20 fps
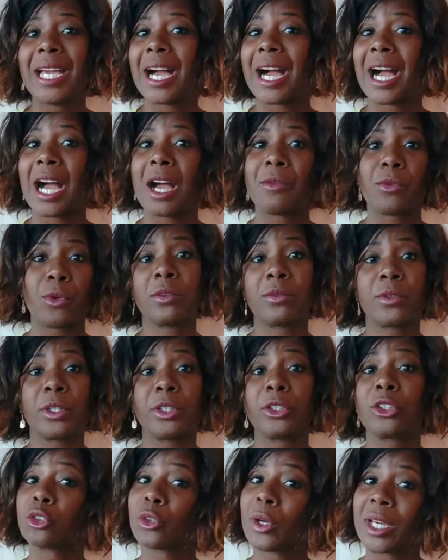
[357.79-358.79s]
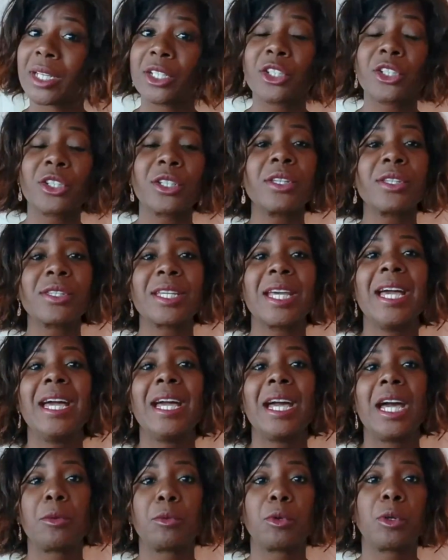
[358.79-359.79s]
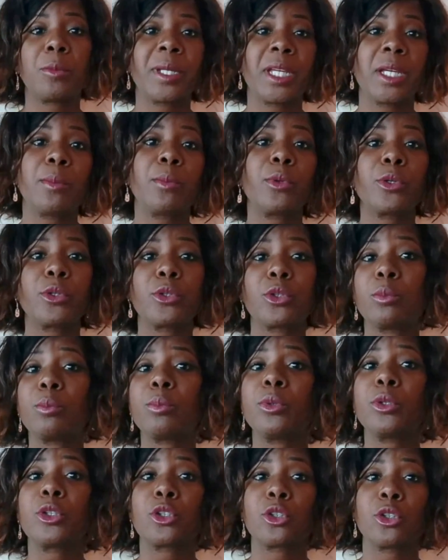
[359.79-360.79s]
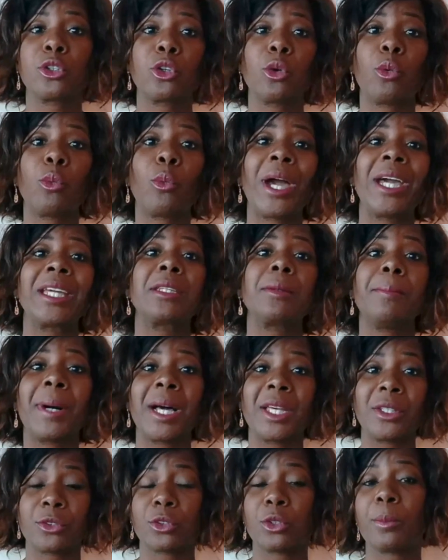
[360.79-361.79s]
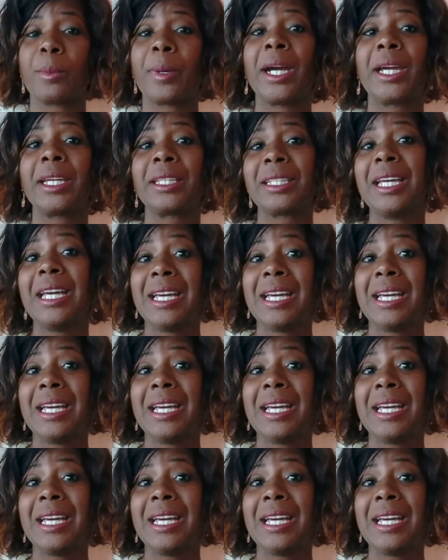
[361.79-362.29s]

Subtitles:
have of our strategists, and we'll be able to put you in the right mastermind